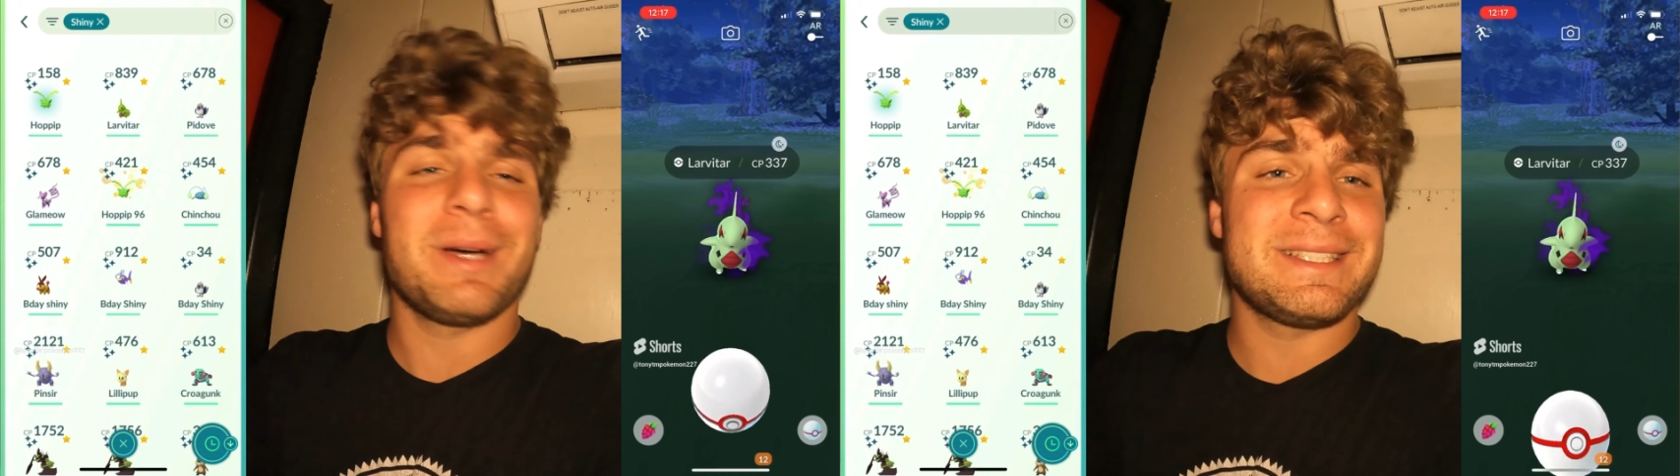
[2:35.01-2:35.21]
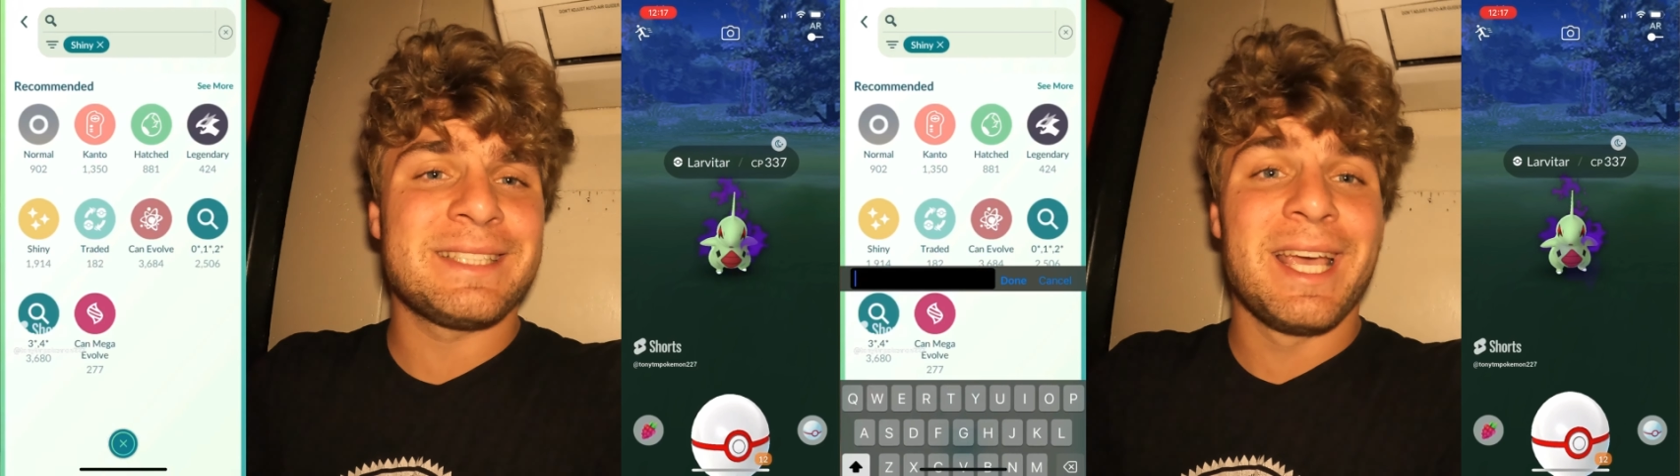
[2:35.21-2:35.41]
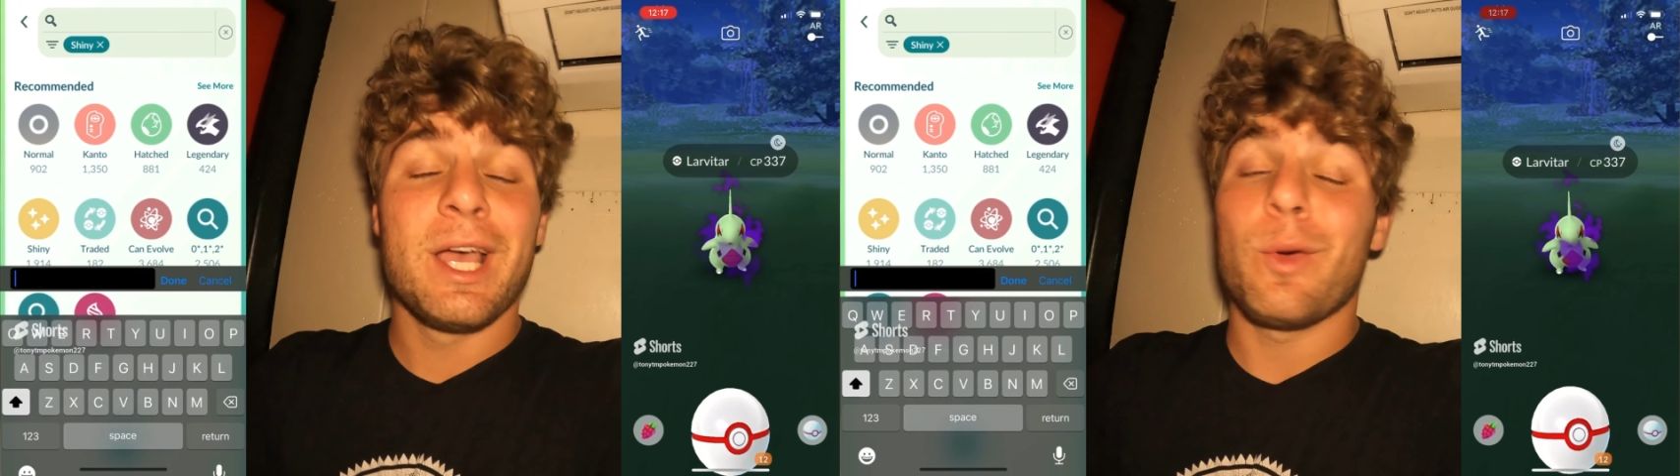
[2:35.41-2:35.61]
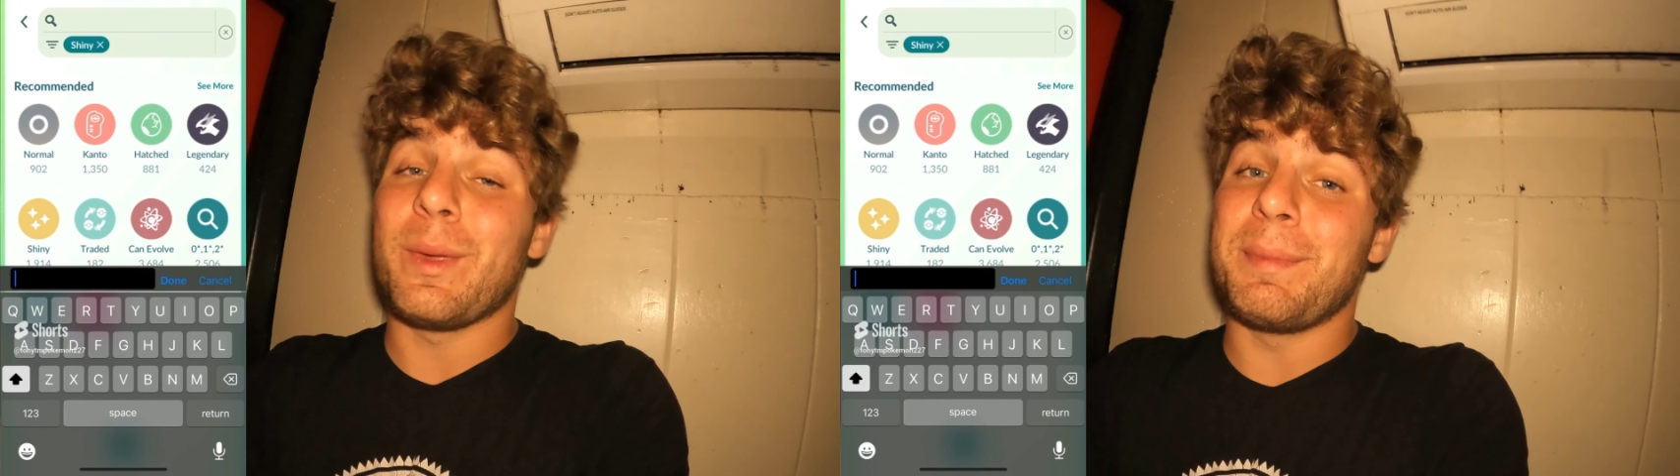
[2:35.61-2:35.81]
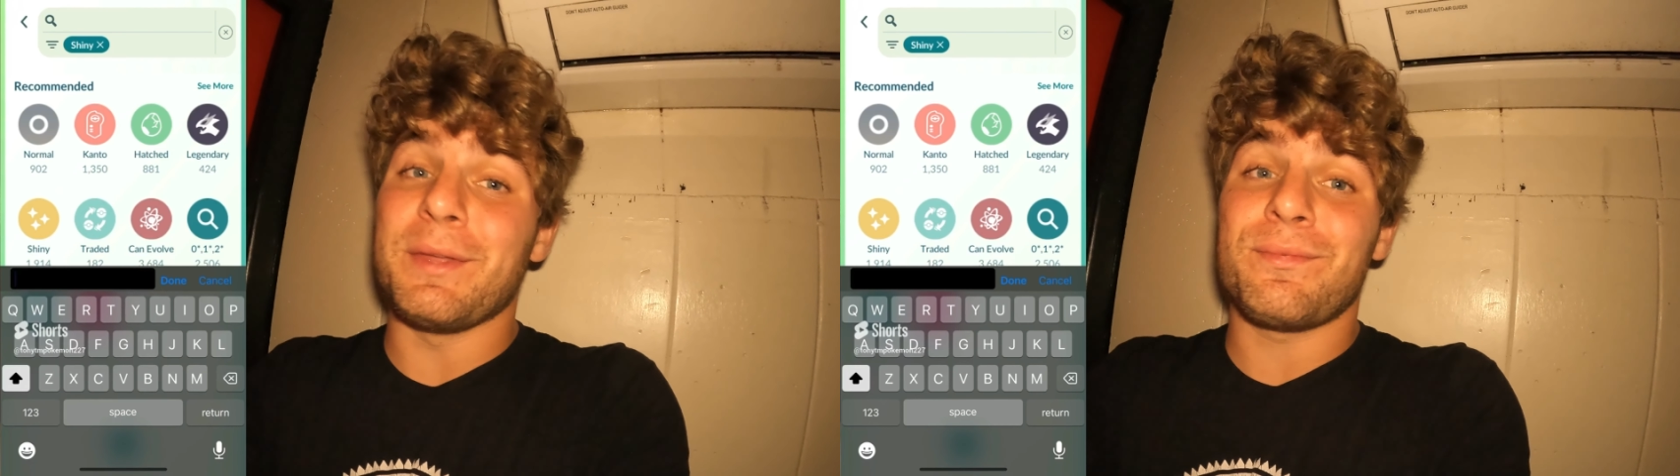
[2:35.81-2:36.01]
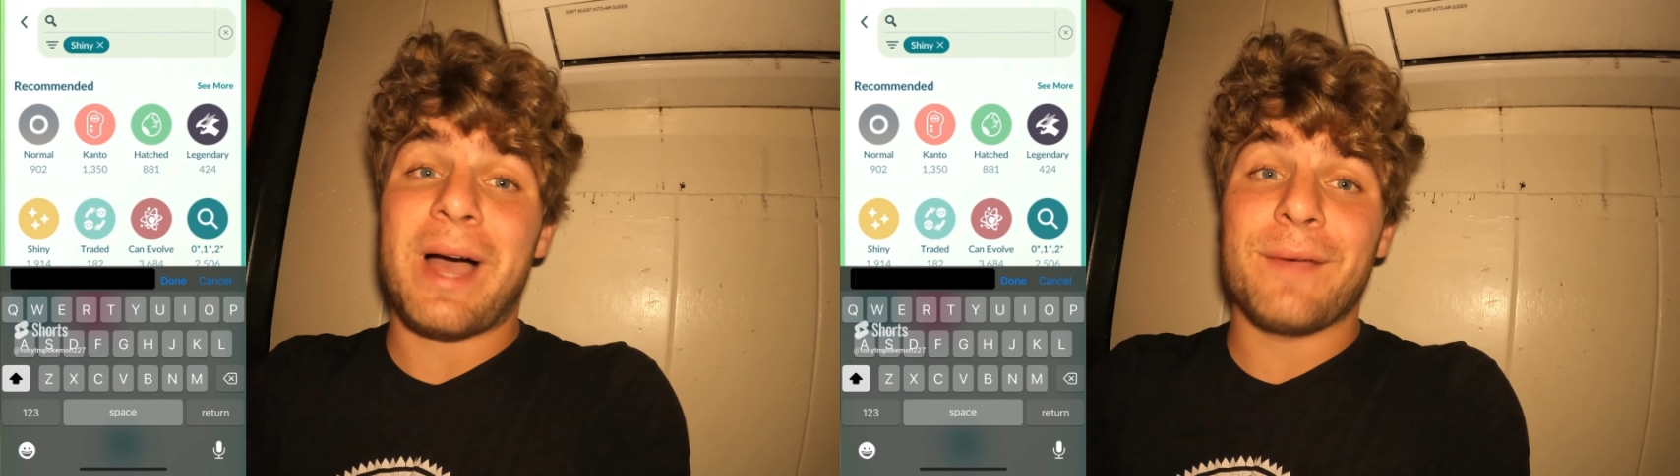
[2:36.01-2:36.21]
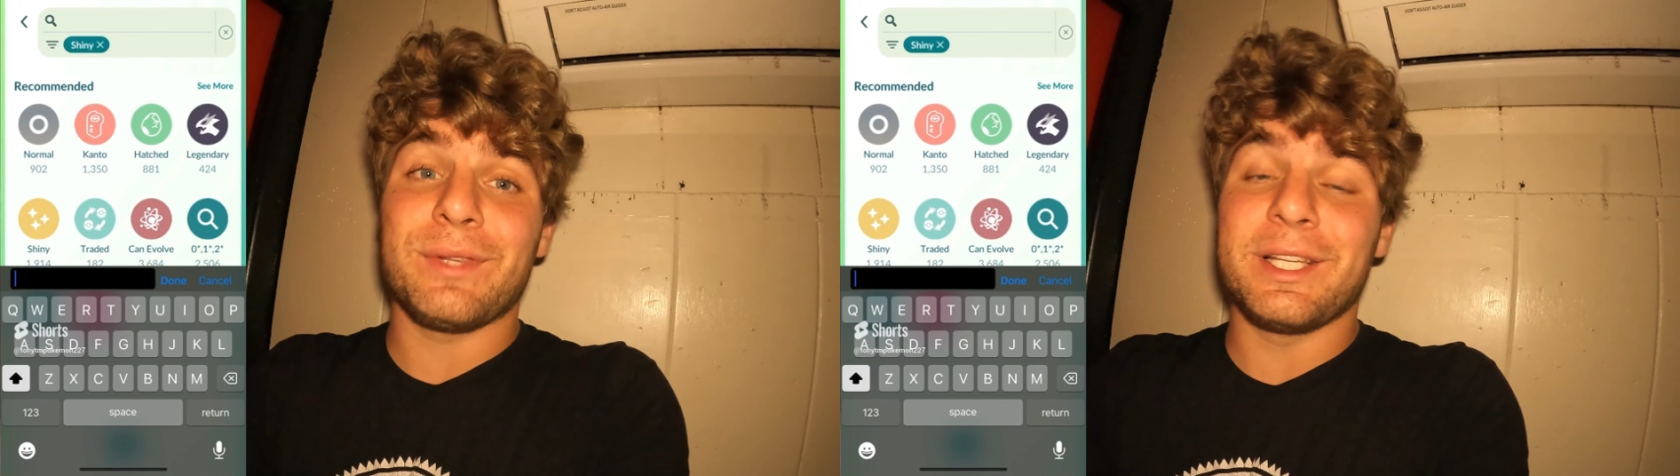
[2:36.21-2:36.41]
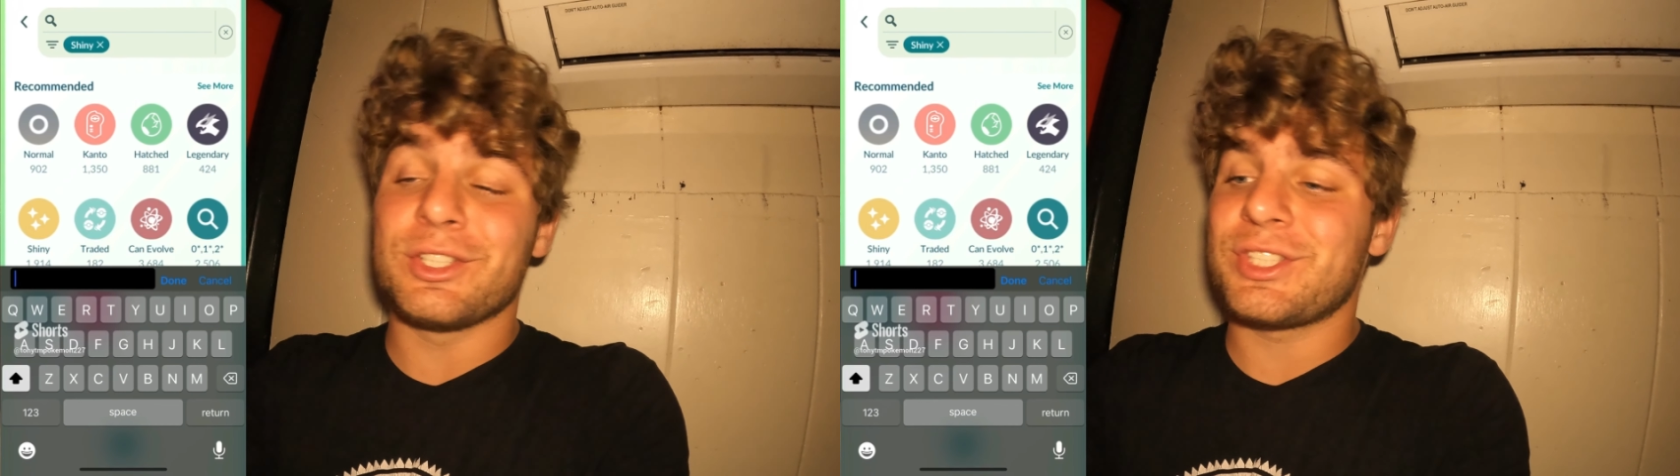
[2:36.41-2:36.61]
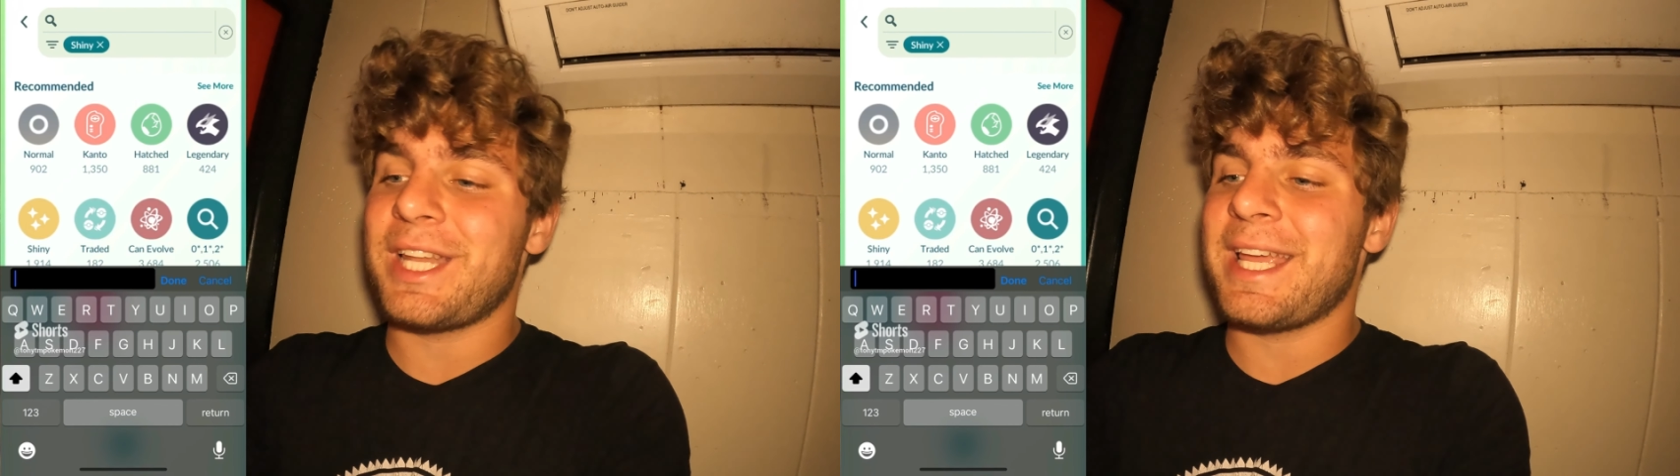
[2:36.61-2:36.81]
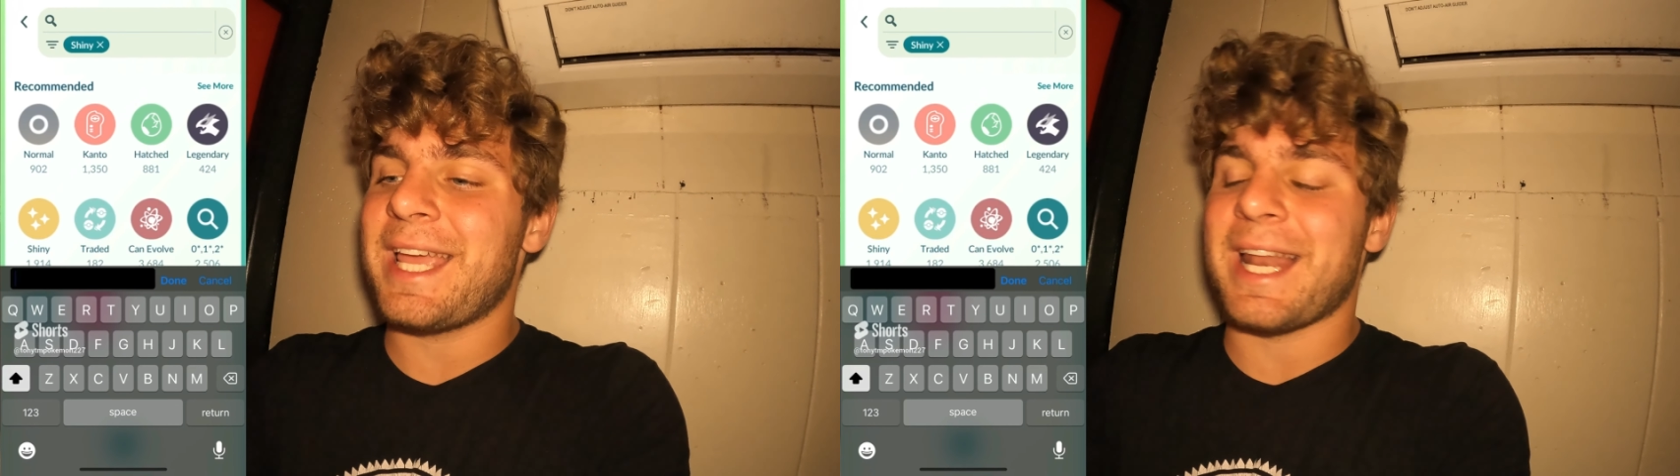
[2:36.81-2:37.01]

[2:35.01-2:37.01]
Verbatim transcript: but we beat five leaders today,